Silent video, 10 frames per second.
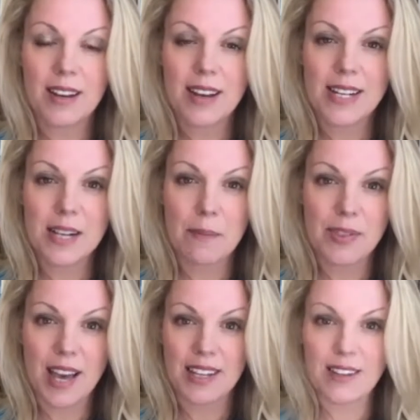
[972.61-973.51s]

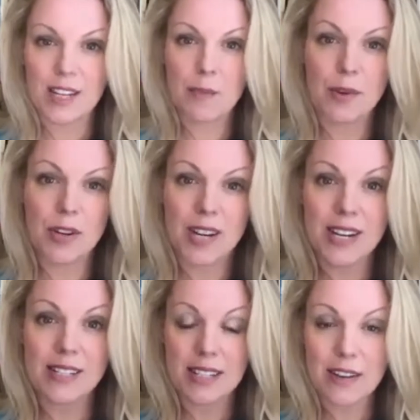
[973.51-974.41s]
exhibit that in the community,
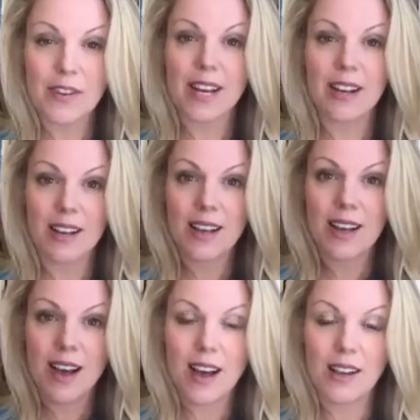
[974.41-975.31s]
is leaving
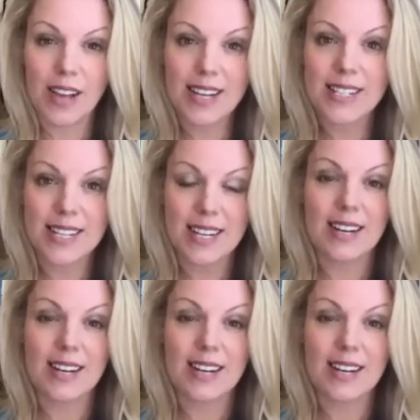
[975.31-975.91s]
a legacy.